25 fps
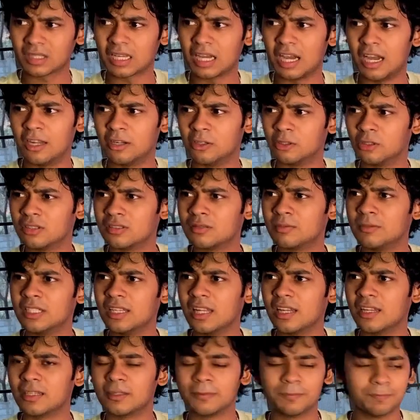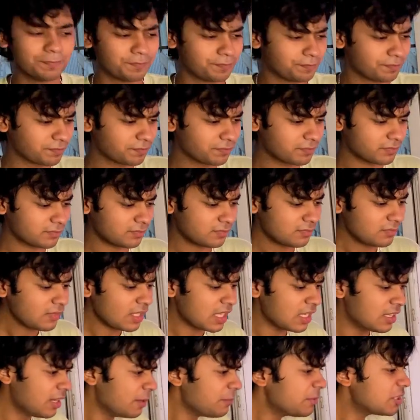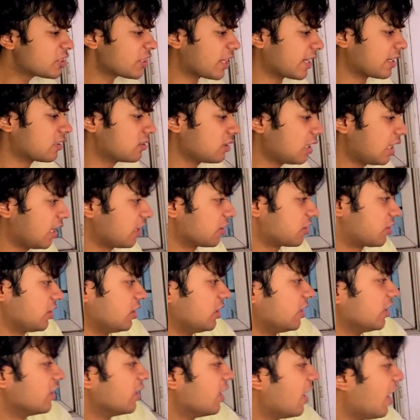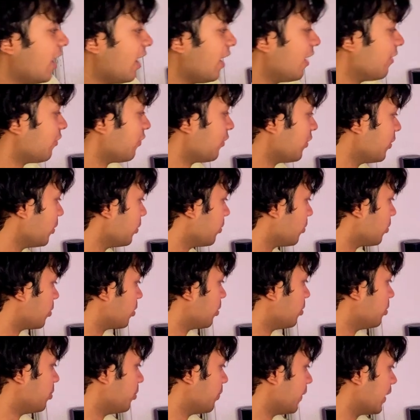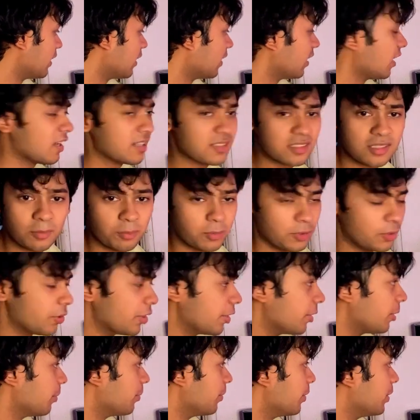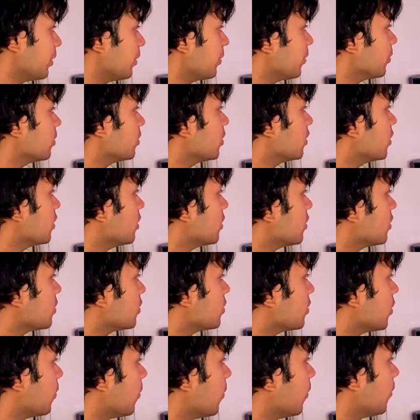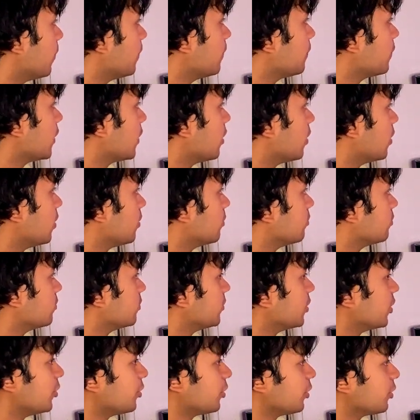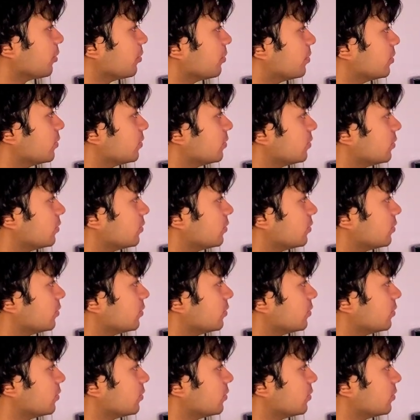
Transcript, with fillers: I don't know, it's been like... Let me check, actually. I have no clue when I last uploaded a video. So, um, YouTube.